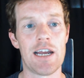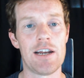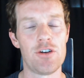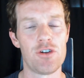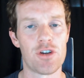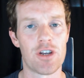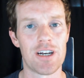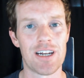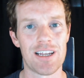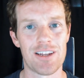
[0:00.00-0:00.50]
and
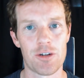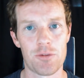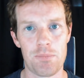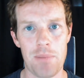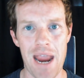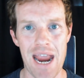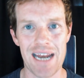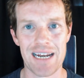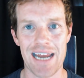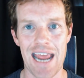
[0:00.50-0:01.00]
you can
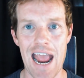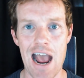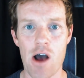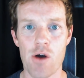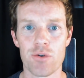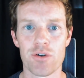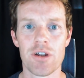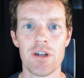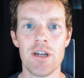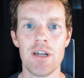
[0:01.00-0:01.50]
expand
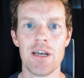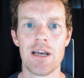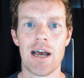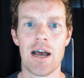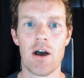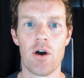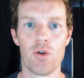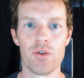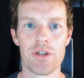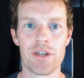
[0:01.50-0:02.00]
out
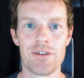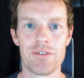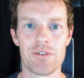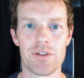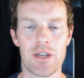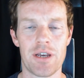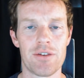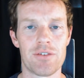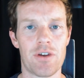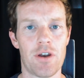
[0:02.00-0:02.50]
on these
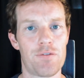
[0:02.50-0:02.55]
things.